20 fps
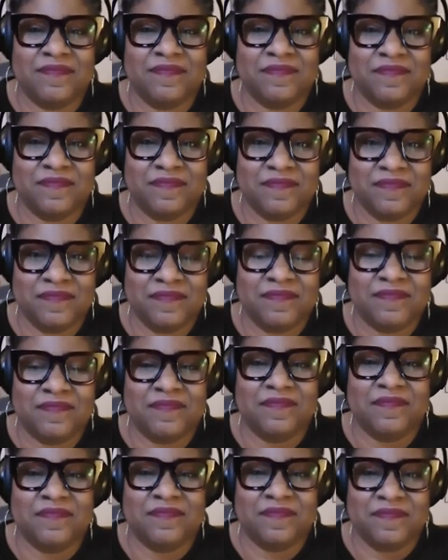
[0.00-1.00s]

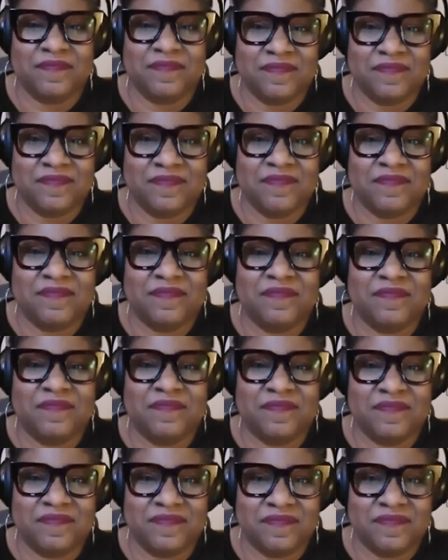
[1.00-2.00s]

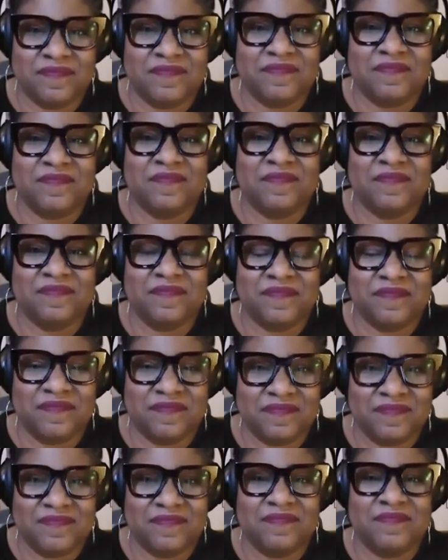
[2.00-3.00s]

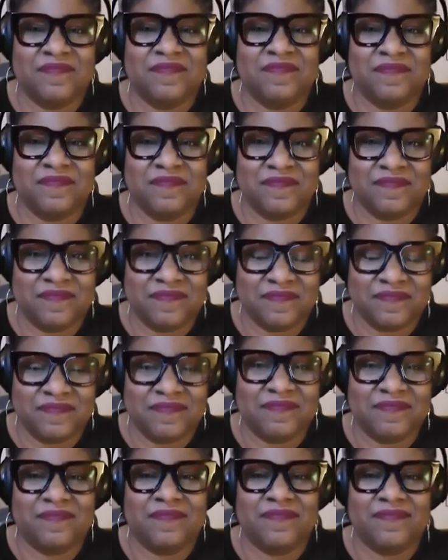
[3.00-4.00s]

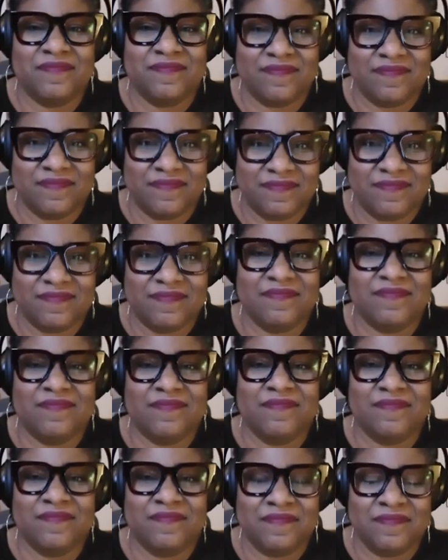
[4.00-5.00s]

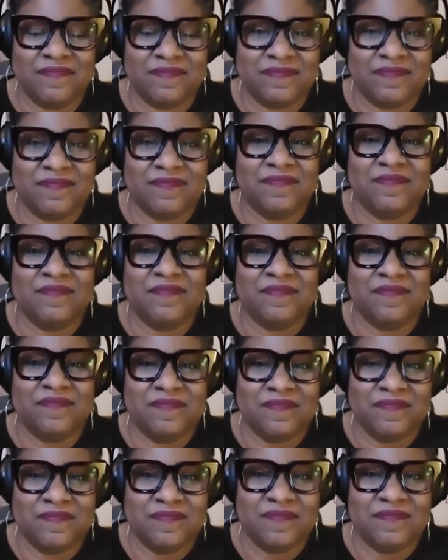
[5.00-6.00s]

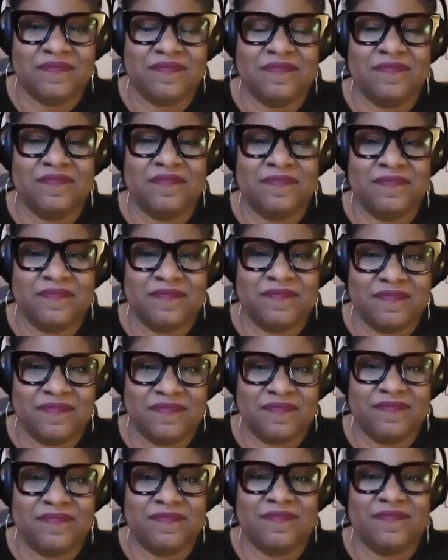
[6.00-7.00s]

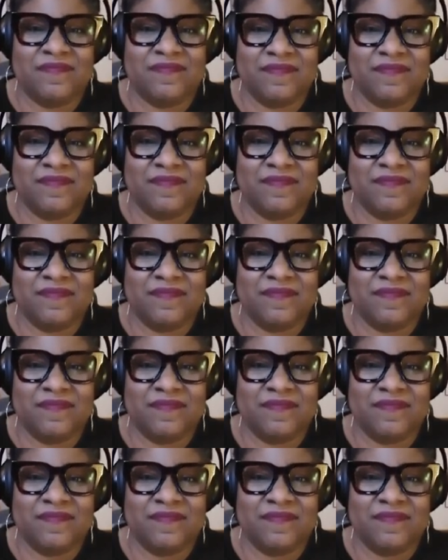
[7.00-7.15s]
[no speech]